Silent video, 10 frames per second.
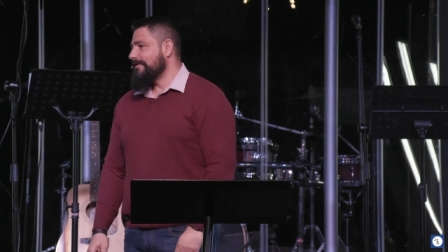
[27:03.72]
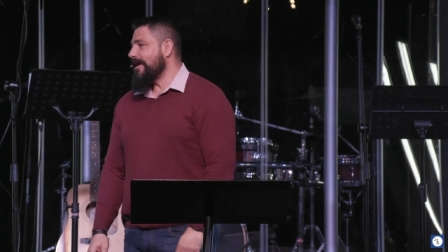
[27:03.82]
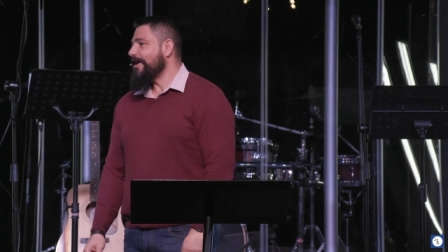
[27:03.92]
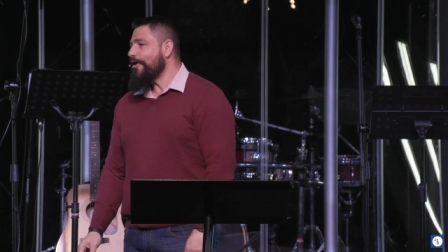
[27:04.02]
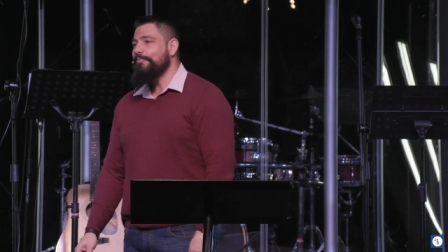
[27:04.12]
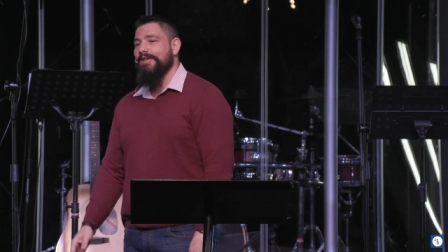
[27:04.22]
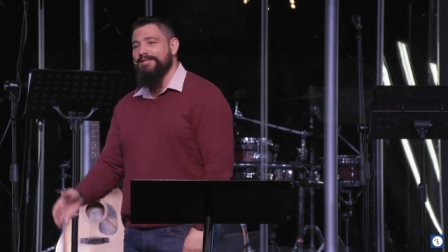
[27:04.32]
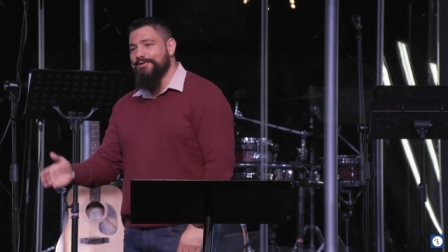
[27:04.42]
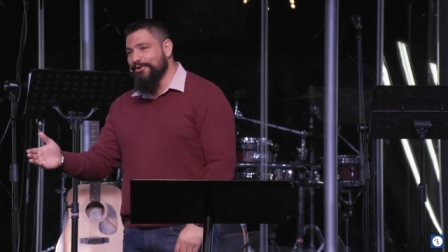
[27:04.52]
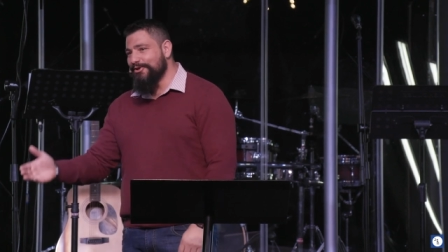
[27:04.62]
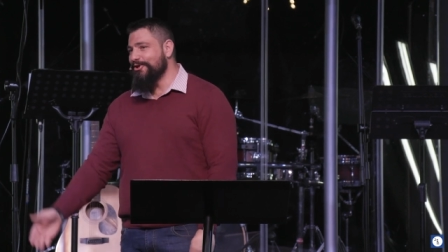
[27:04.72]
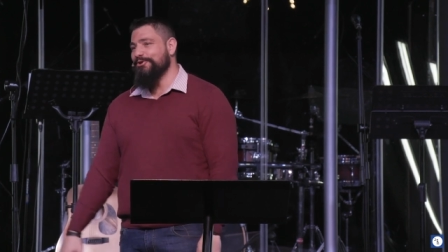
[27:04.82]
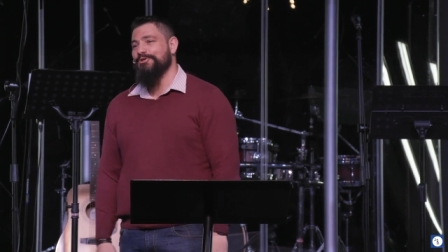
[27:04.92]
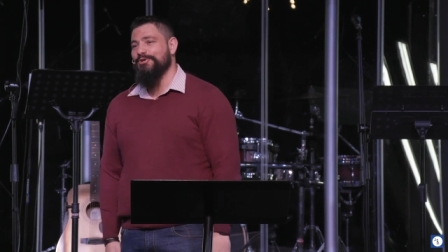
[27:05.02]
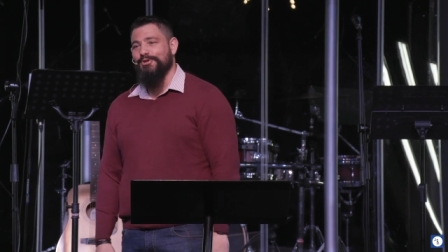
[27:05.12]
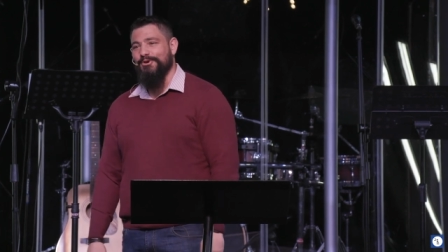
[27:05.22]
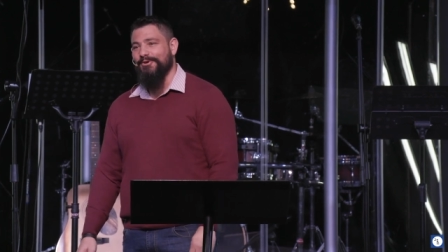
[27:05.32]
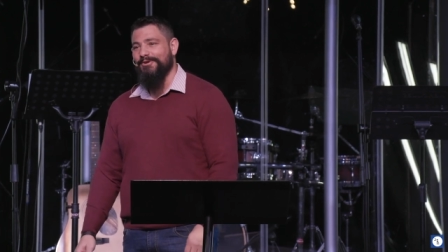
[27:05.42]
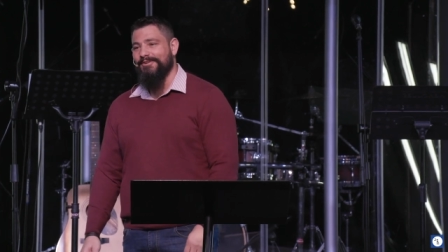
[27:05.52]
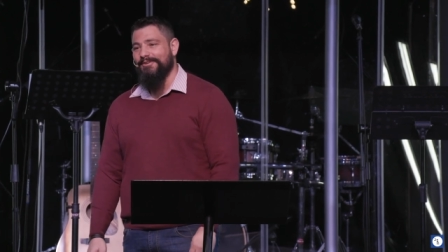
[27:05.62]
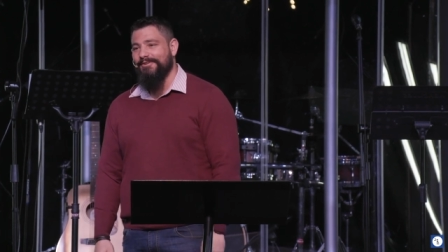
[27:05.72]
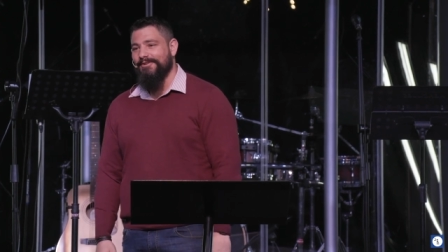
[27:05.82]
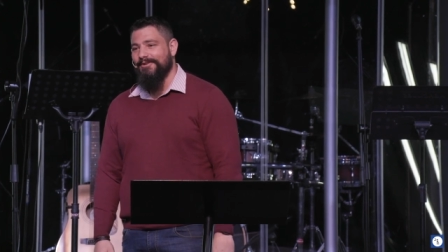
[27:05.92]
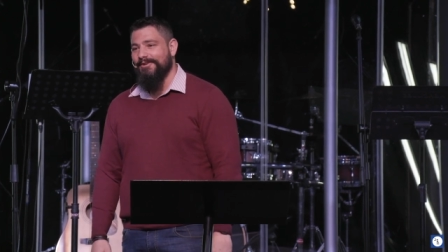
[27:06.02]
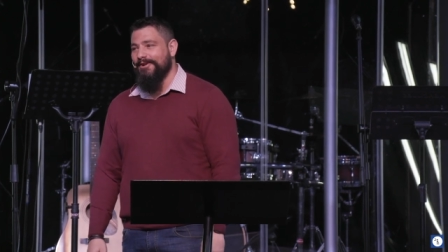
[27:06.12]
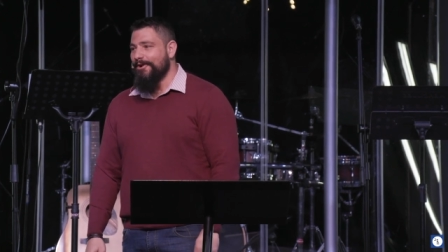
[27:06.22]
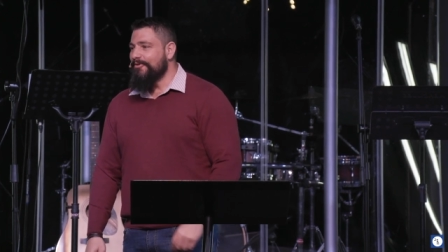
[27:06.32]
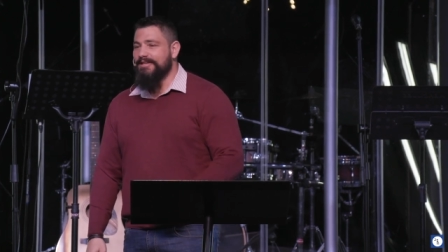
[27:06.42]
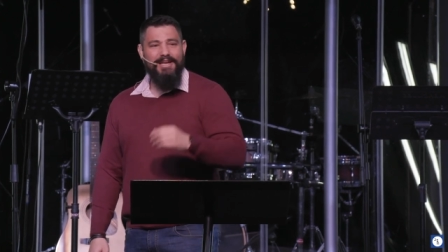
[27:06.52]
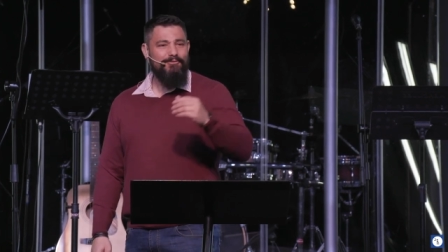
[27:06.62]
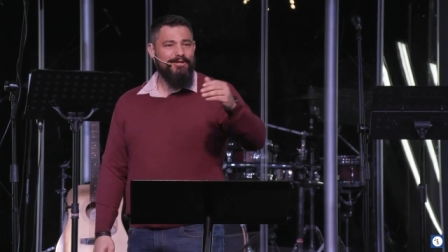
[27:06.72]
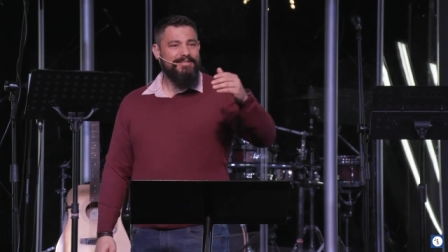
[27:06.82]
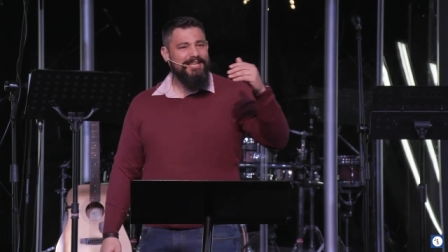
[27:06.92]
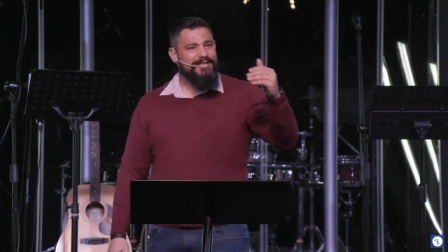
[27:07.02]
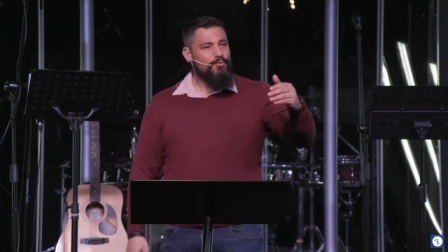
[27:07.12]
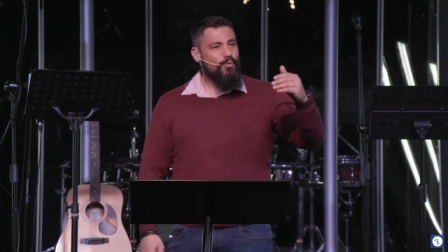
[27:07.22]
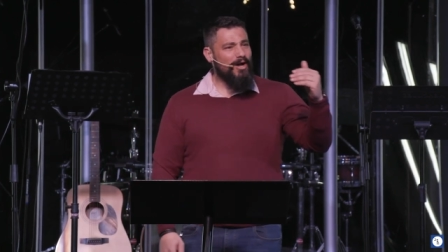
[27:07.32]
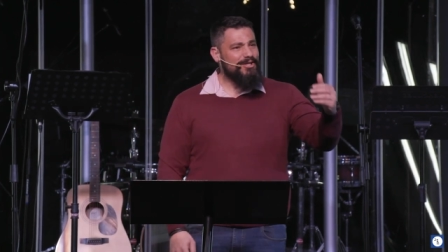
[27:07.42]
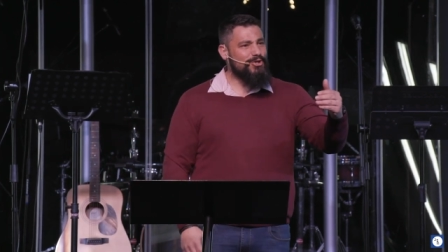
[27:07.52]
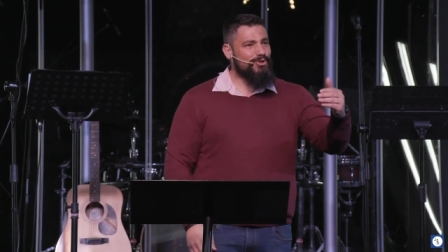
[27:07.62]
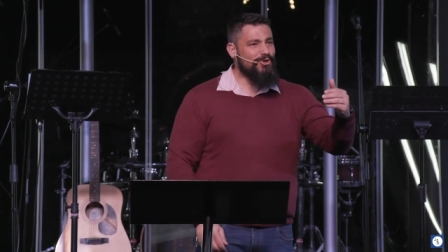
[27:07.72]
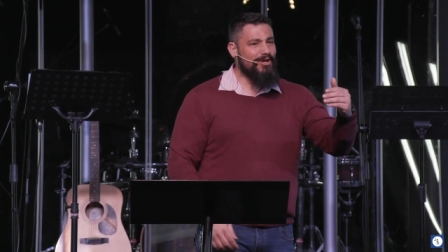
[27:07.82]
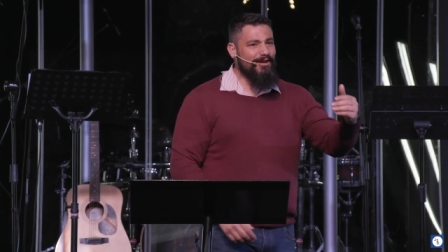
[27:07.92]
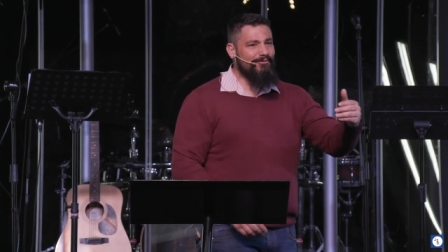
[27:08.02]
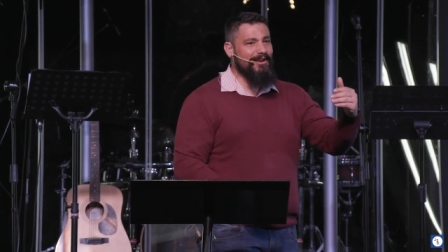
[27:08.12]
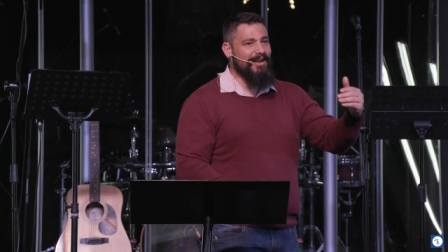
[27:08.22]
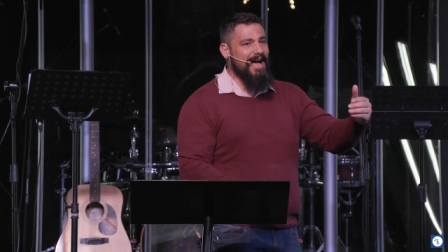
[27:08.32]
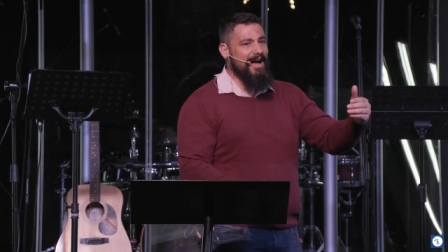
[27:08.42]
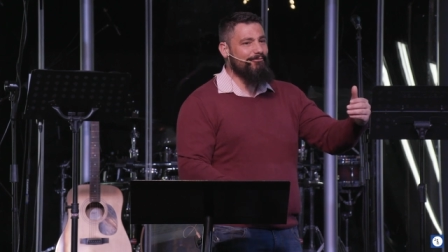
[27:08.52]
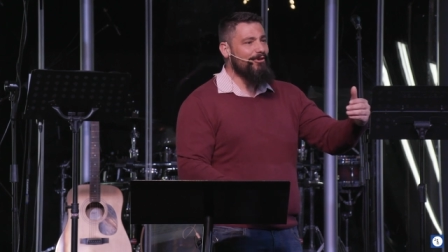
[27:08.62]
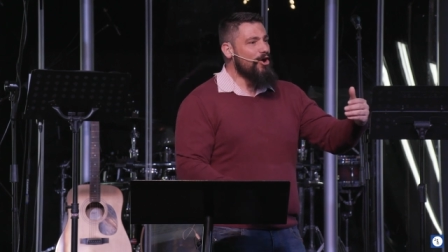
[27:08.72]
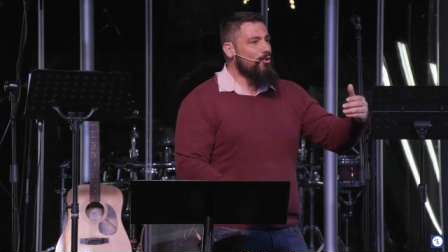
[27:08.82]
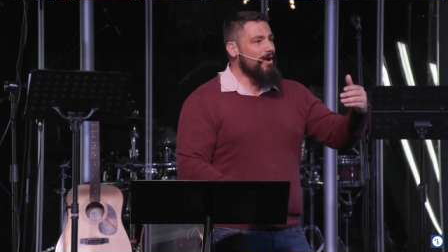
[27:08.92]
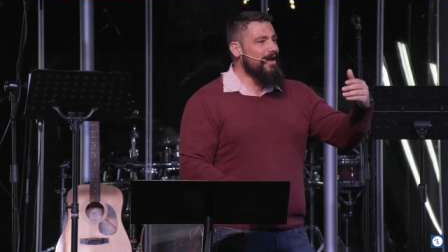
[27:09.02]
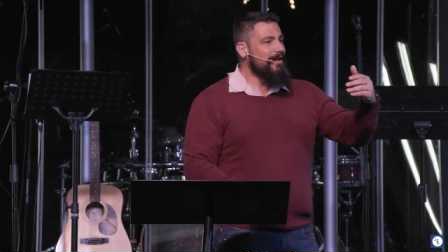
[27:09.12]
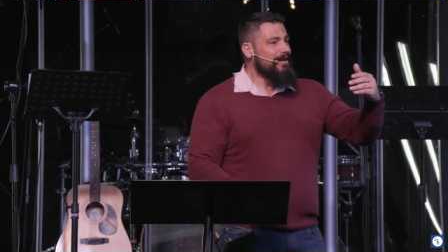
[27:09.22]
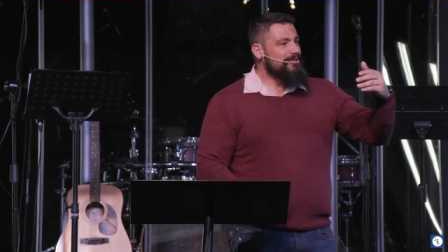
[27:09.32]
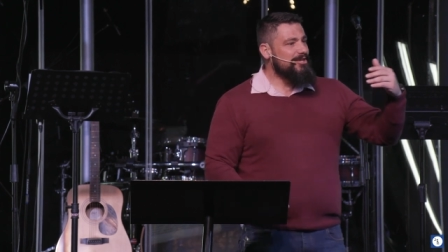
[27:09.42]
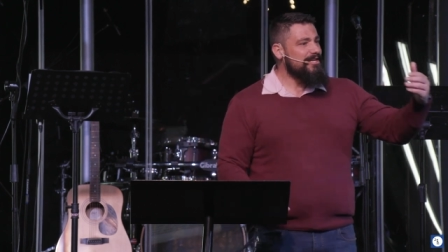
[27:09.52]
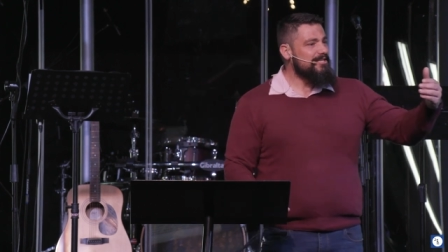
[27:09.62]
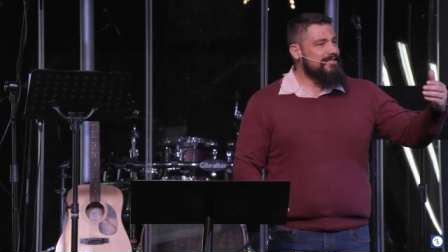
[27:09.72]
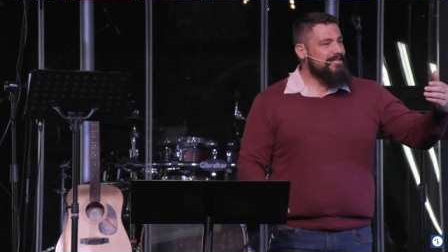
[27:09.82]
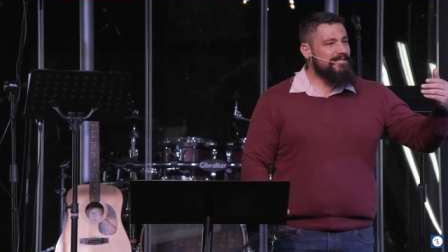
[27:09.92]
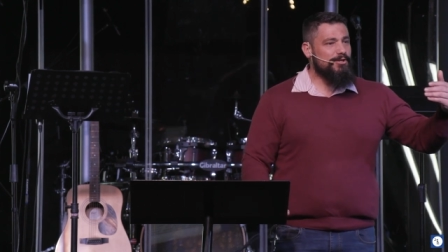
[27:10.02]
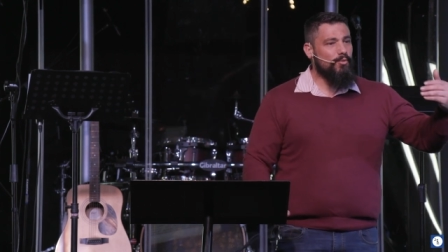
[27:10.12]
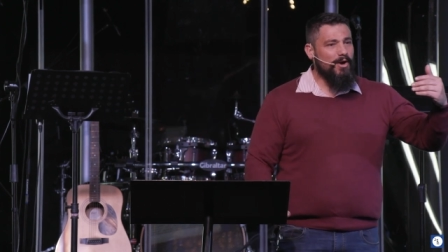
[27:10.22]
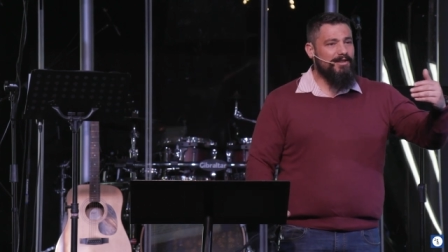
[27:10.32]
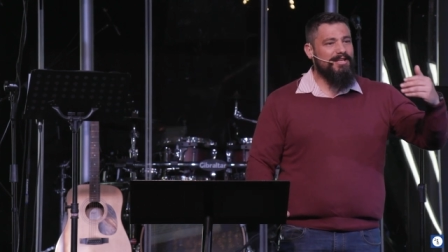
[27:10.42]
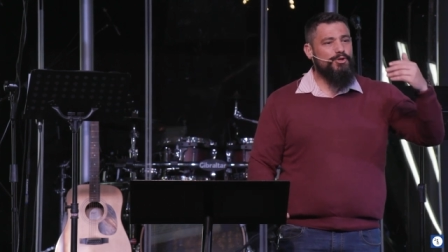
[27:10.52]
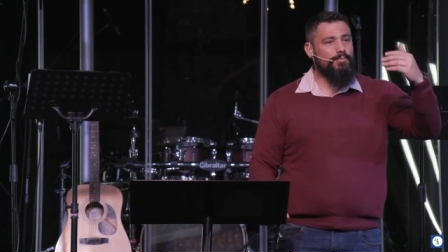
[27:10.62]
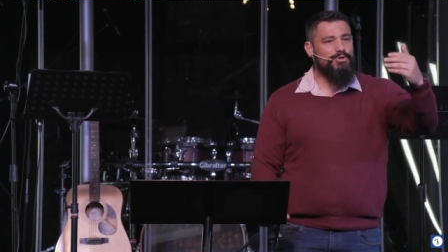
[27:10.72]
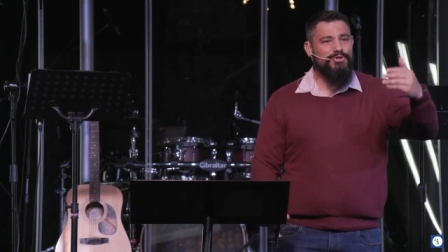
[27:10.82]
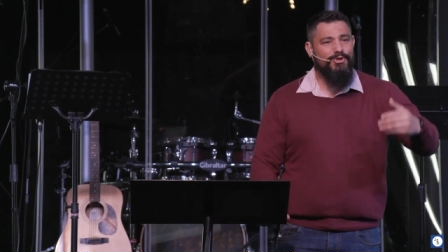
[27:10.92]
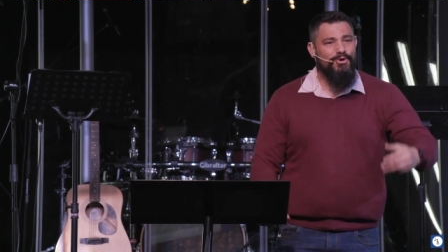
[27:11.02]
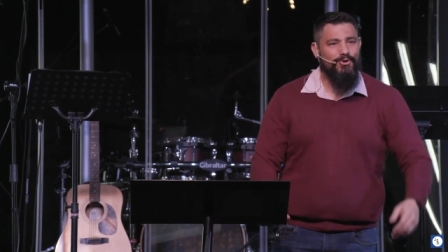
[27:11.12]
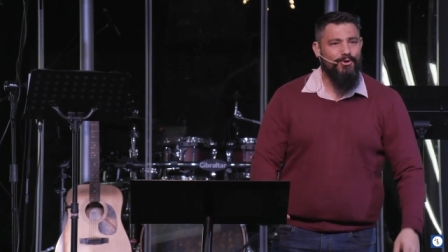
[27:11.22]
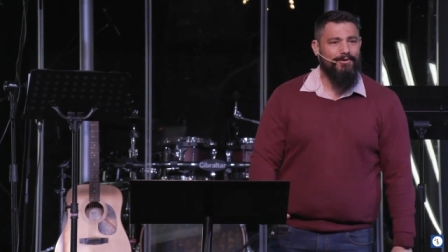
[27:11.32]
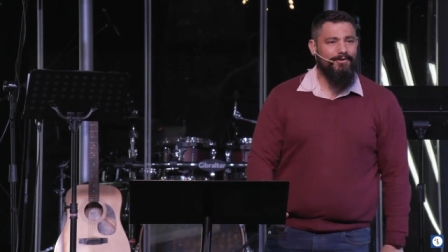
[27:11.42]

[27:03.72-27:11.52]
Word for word: I hope that's not news to you. The devil doesn't want you to live a life where Jesus is the one that you pursue.